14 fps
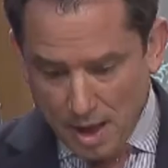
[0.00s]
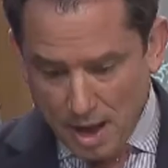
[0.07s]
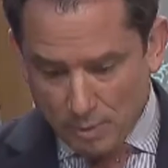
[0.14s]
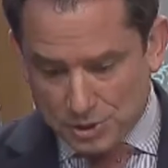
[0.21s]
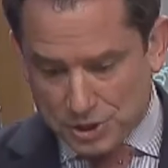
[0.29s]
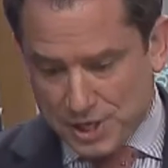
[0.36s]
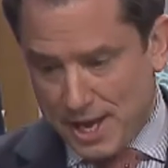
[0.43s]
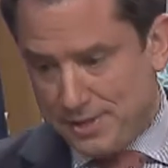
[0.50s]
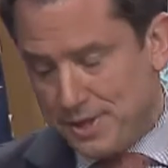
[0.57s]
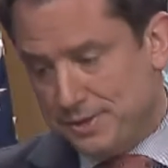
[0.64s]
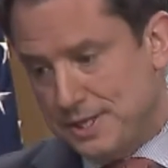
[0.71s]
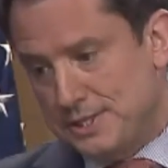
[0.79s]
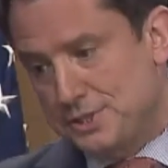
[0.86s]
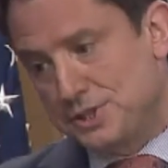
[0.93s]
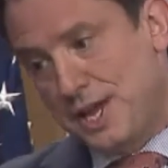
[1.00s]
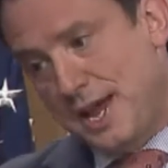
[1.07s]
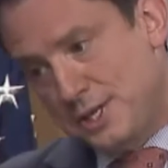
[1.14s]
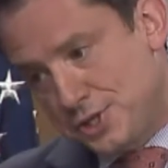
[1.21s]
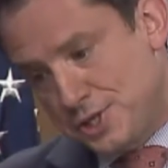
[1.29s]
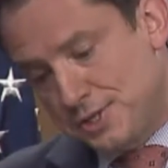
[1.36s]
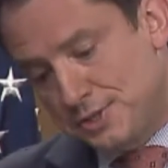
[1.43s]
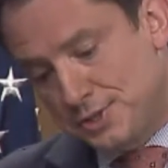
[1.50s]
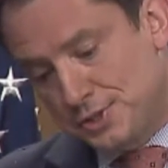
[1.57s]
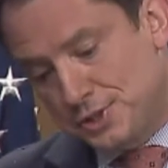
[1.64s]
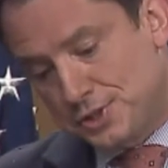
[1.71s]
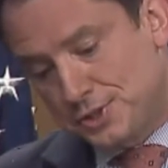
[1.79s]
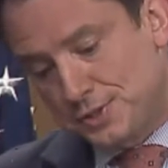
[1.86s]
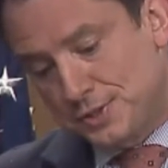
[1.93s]
I would say that these
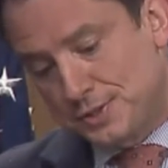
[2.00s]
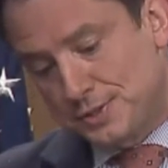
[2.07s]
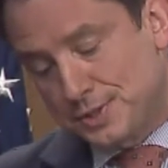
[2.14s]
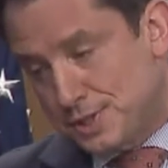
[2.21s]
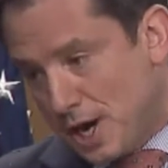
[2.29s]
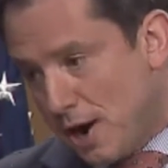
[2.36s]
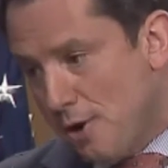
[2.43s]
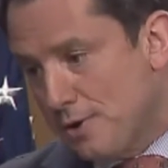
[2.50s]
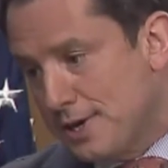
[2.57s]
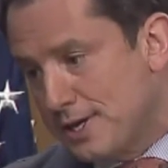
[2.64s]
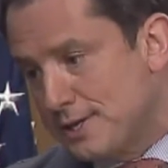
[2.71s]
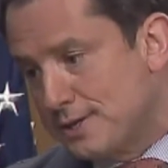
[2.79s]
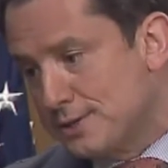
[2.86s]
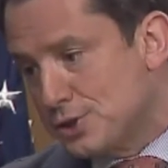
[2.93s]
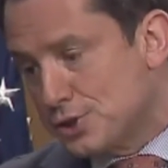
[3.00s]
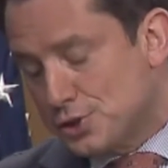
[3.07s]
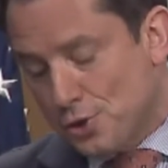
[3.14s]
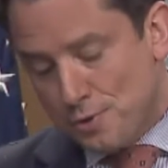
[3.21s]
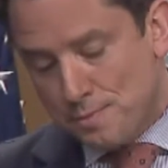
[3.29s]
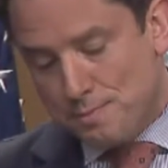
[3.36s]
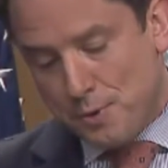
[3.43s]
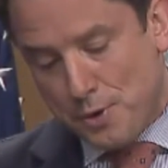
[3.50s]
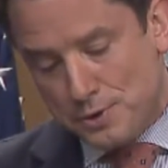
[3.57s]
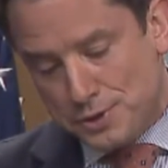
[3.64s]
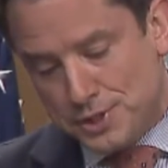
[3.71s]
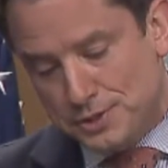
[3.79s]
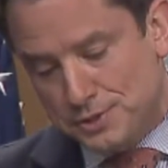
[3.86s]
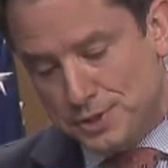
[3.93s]
sanctions target certain
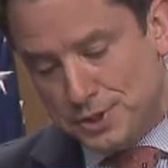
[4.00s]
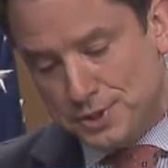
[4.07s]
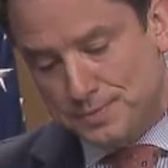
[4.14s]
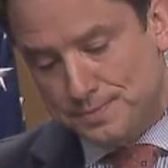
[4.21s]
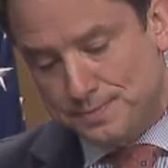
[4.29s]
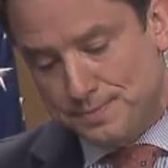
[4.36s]
persons